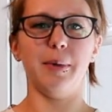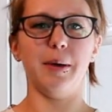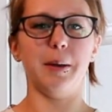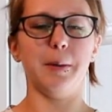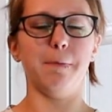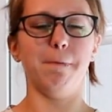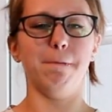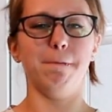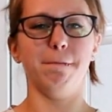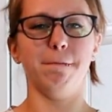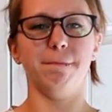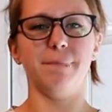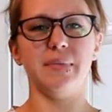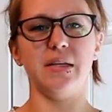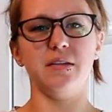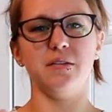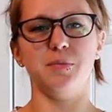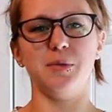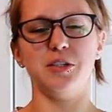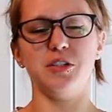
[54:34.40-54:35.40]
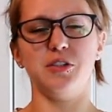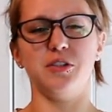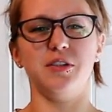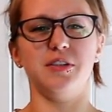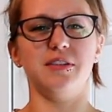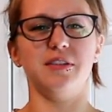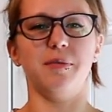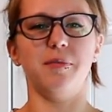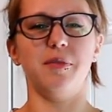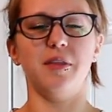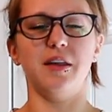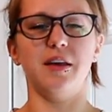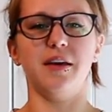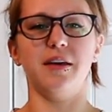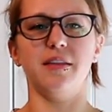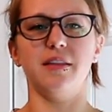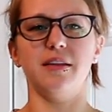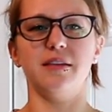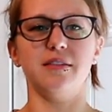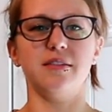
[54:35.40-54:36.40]
but especially
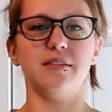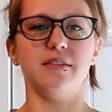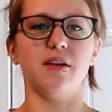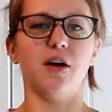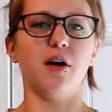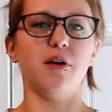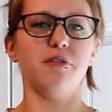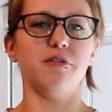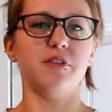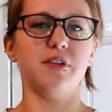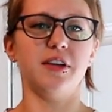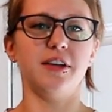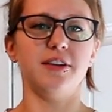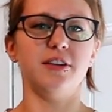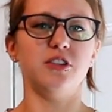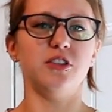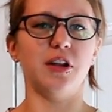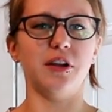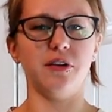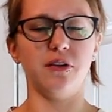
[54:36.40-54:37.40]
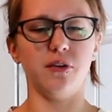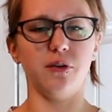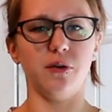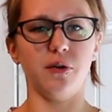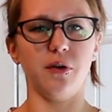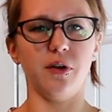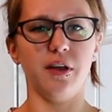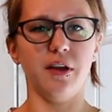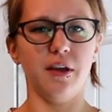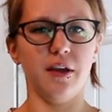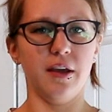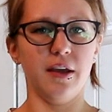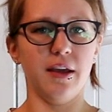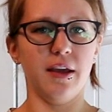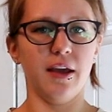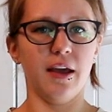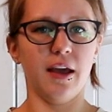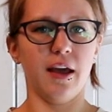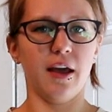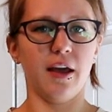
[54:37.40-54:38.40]
something this soft and gentle.
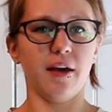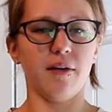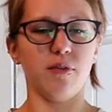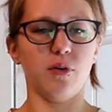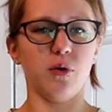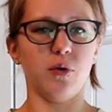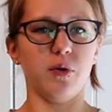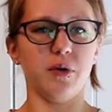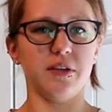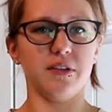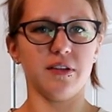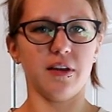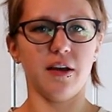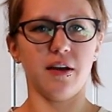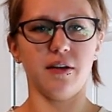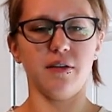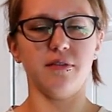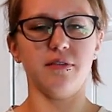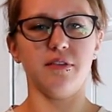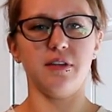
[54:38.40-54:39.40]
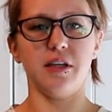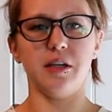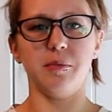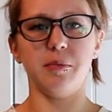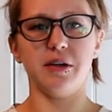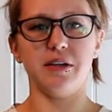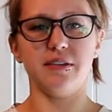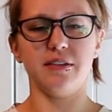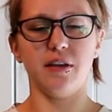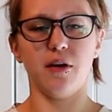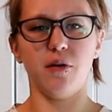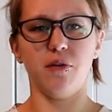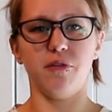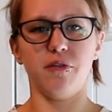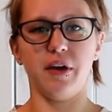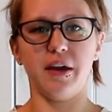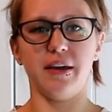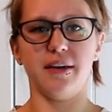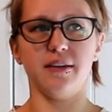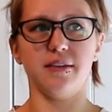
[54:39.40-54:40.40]
I've always kind of seen
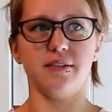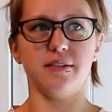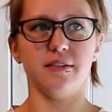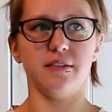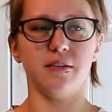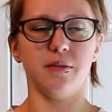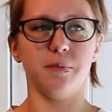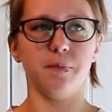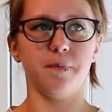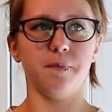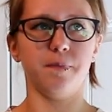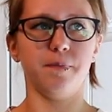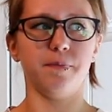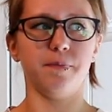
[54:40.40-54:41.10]
myself as